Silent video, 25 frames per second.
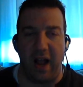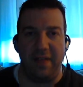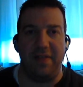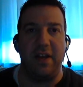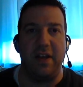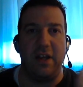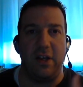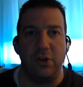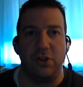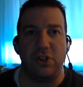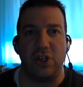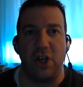I
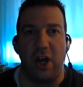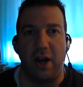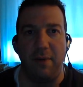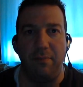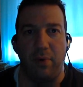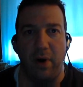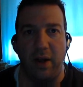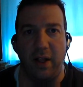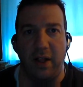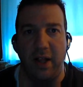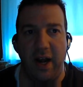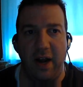think you
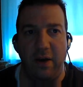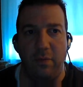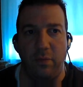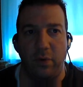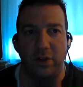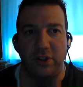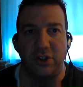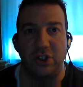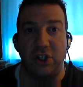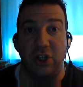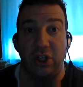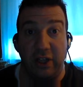sign Braylon
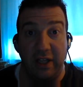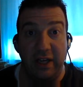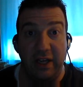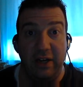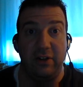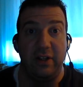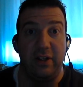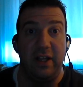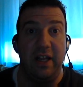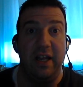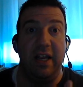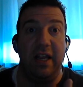Edwards.
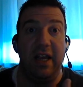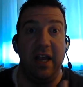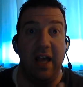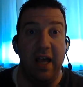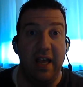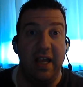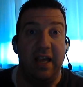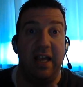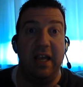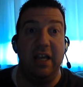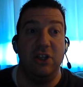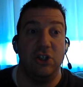
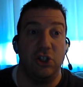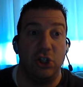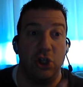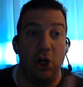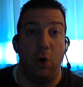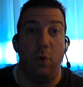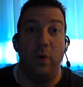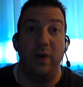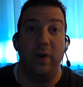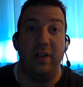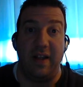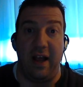Clearly, he is
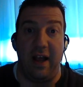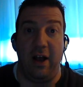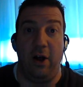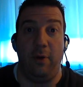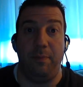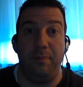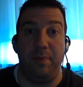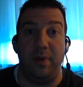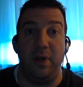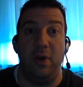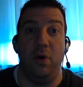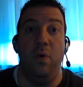going to
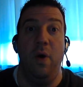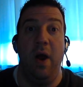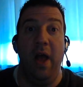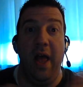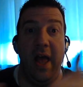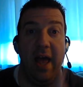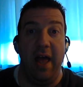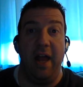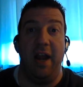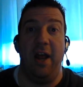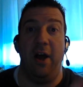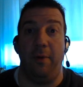help you
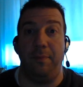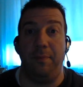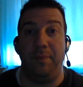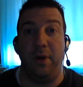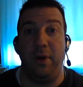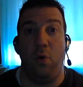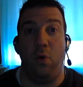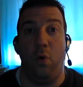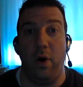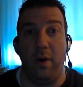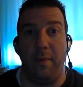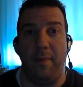and
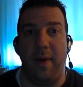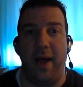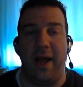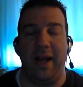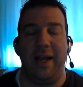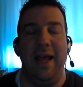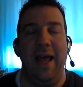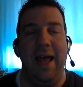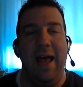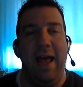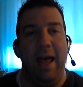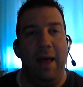help your
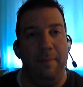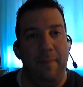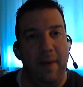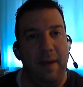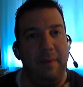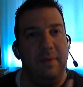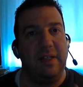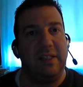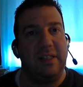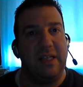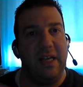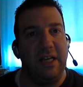quarterback. And
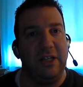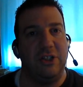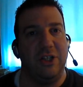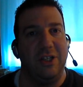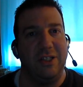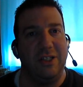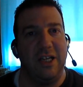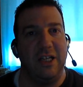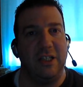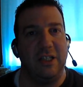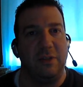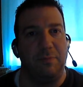maybe
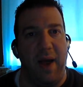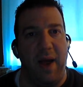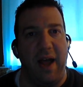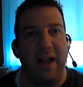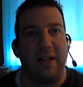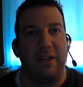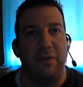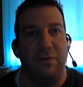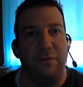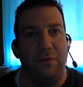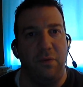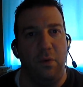Sanchez gets
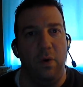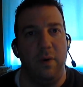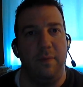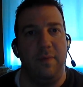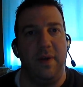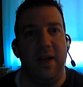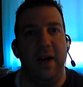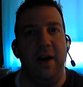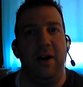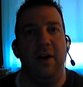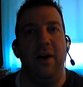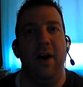back to
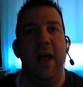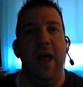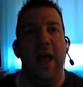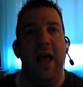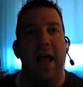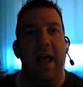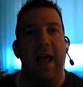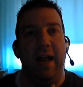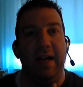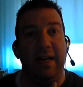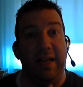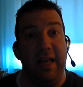form here
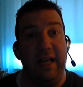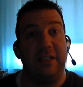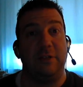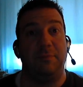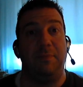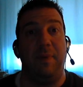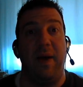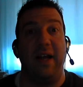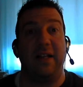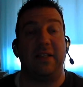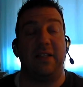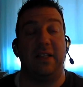and
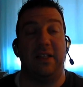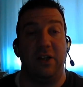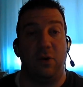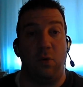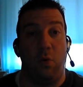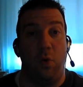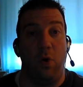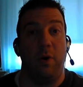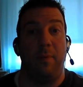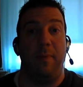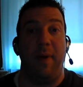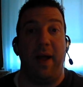gets back to
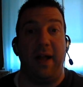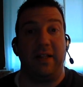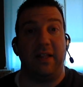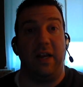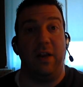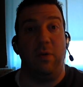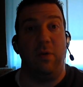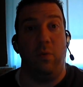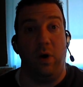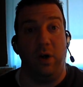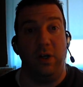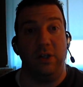the quarterback
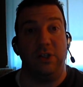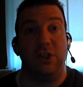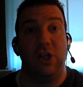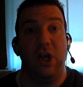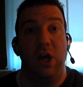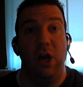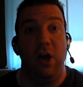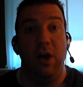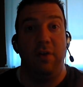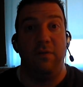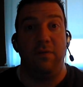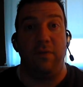that he
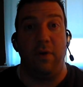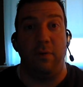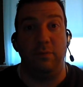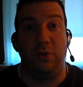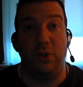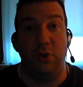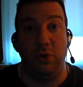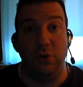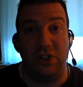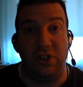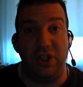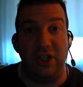was
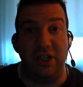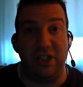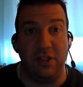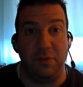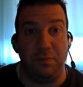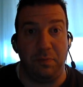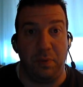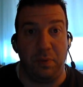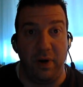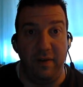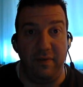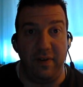from 2
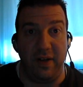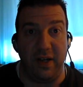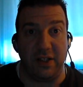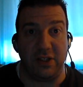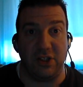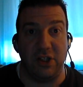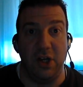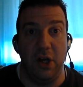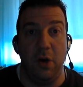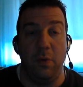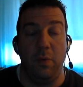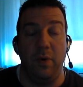seasons
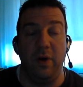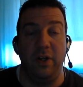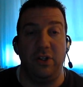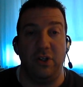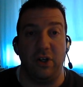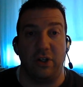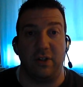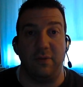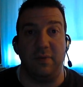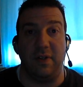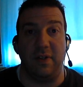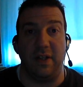previous when
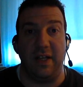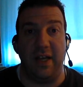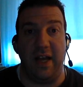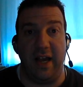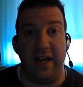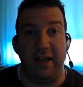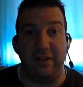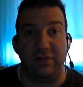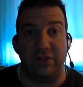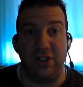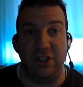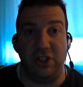he took them to
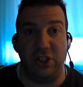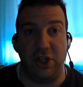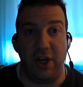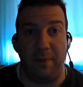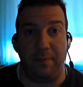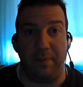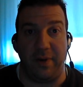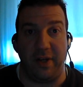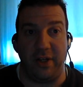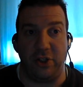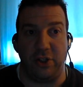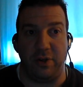the AFC
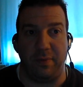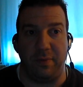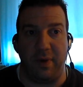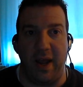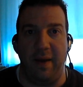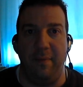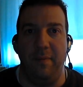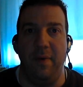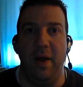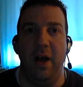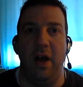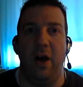Championship
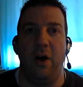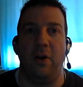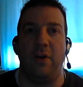game.